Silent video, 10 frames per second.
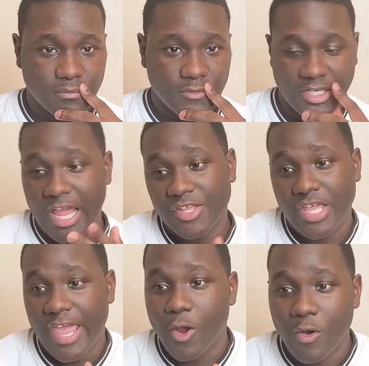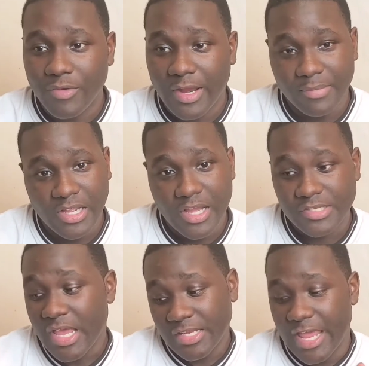Because now you can't go over there
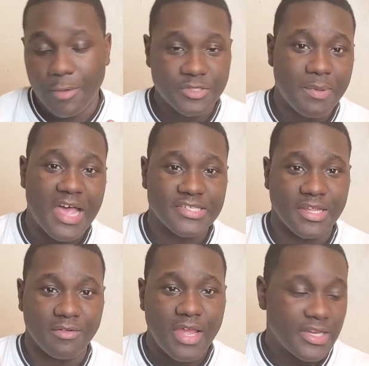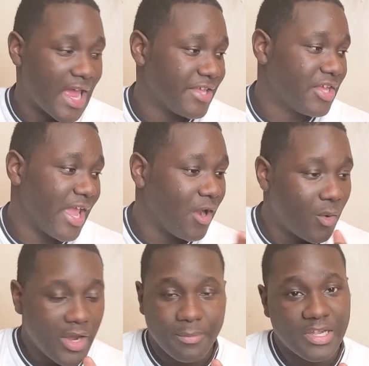because they was positive. Now you can't go
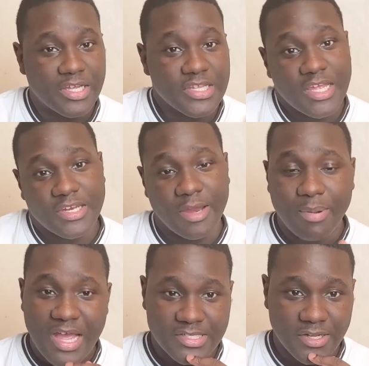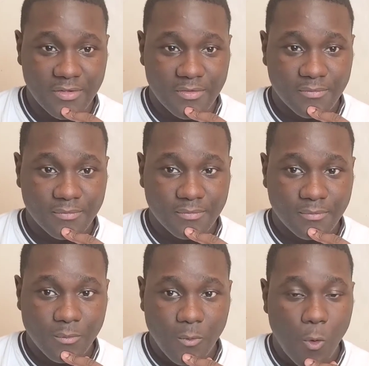here because they're positive.
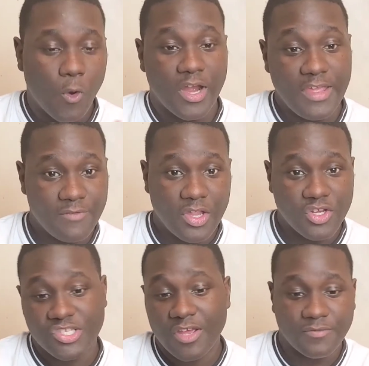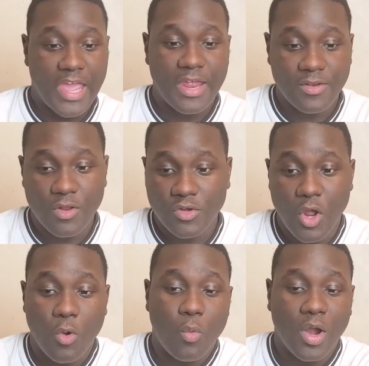Or even yourself
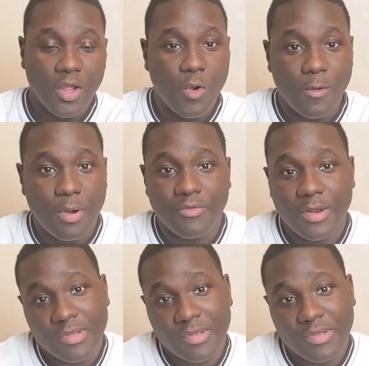don't want to go up over there